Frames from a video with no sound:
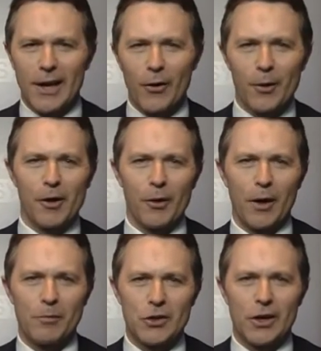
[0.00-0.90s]
Go onto my
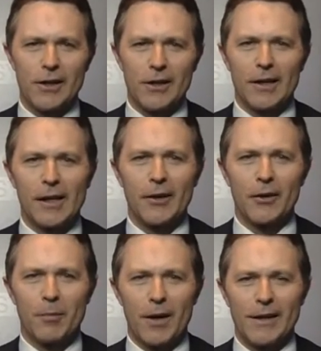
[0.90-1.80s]
website, you can click
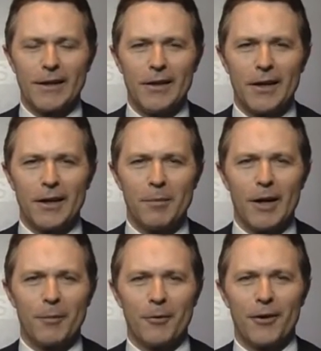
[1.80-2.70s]
on the button and you can
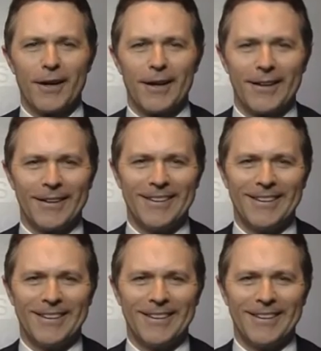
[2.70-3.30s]
email me right now.